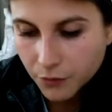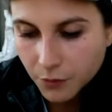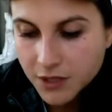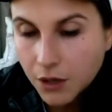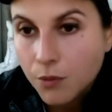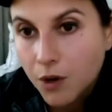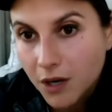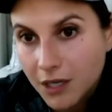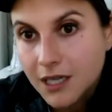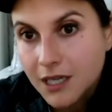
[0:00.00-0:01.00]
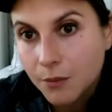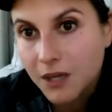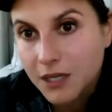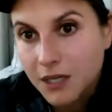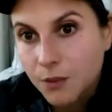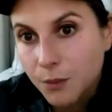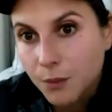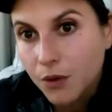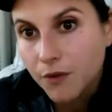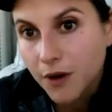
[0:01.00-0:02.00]
we started working together because we were
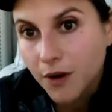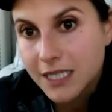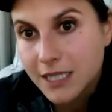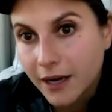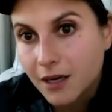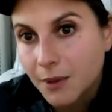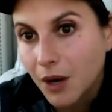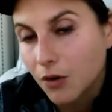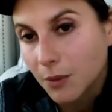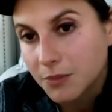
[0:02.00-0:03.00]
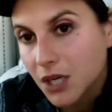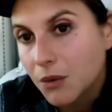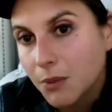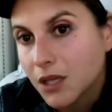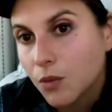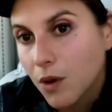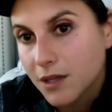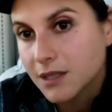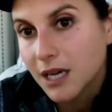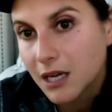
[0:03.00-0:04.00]
both very excited about crypto, but there
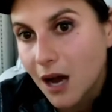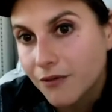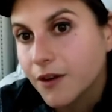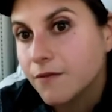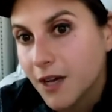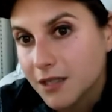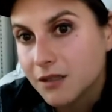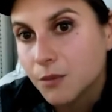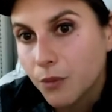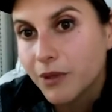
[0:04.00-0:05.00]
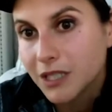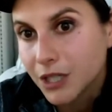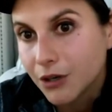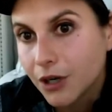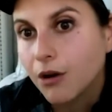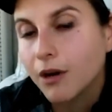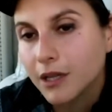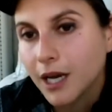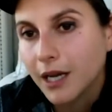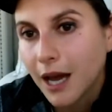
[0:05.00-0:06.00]
wasn't enough investable material
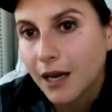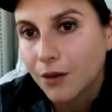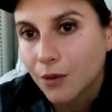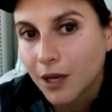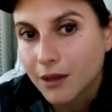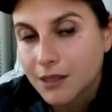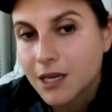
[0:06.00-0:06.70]
in that category at